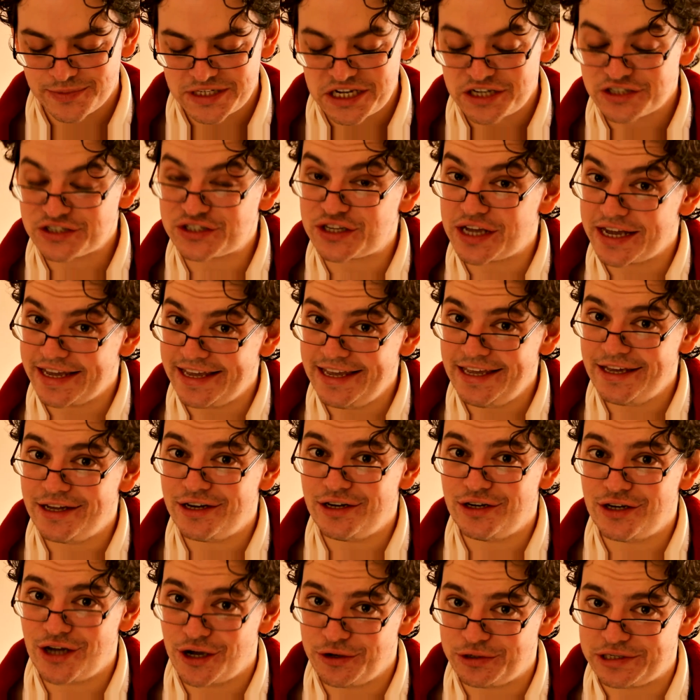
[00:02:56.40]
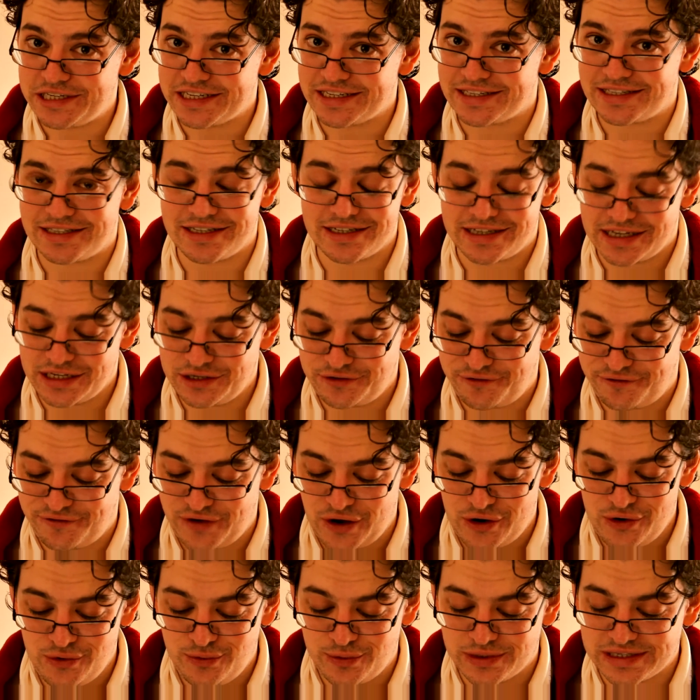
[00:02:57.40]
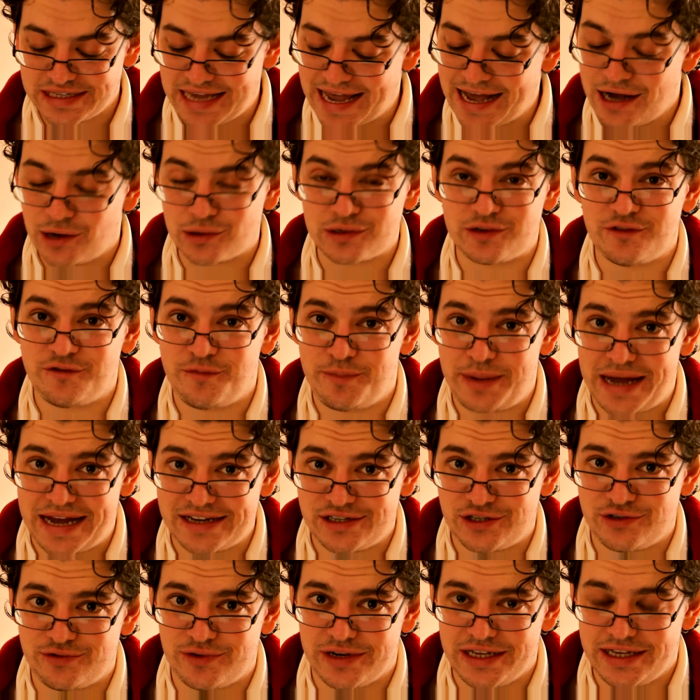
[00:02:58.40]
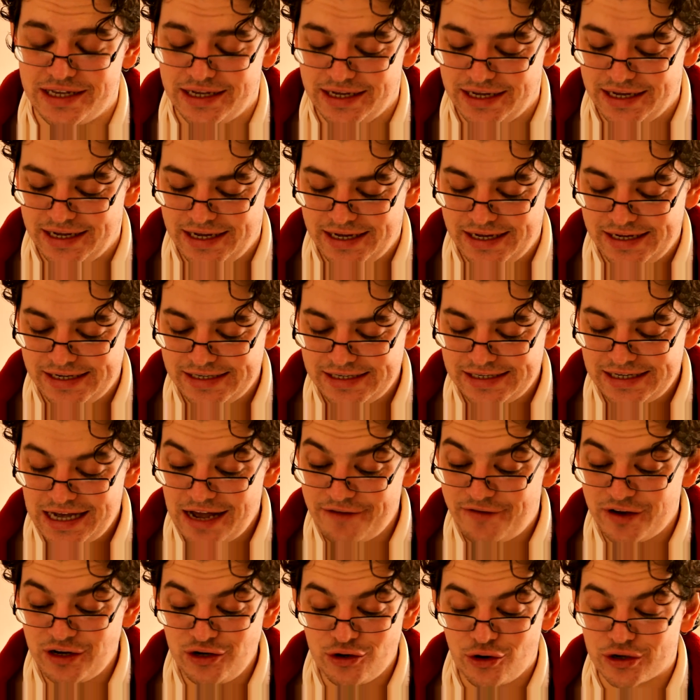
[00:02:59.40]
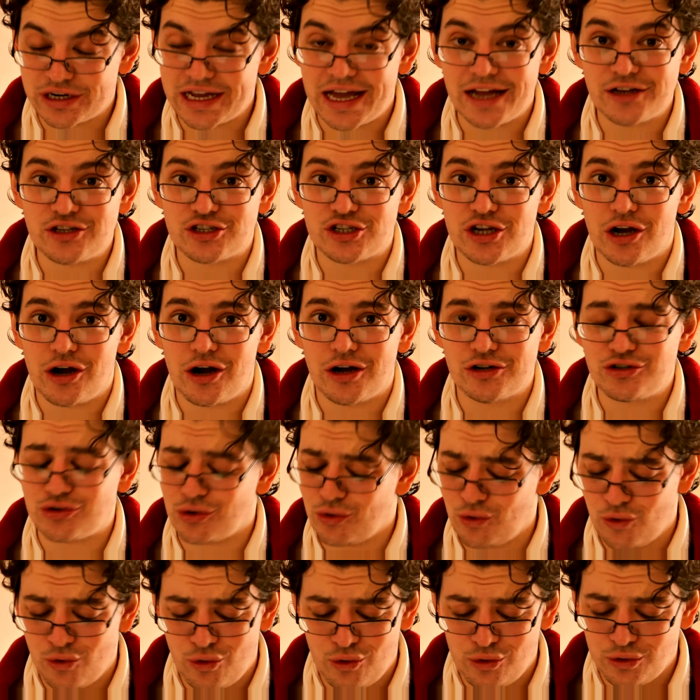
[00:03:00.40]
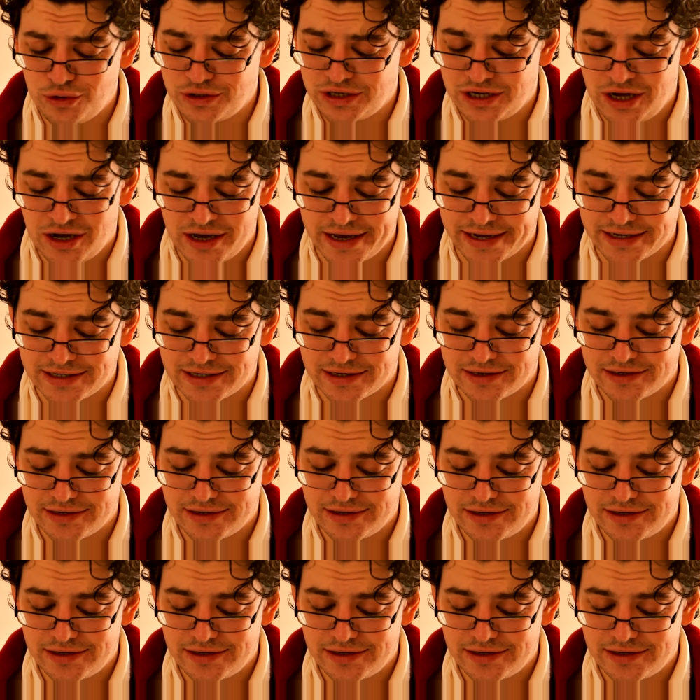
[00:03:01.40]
Sir Ian noticed that his phone was out of battery, having not had charge all night.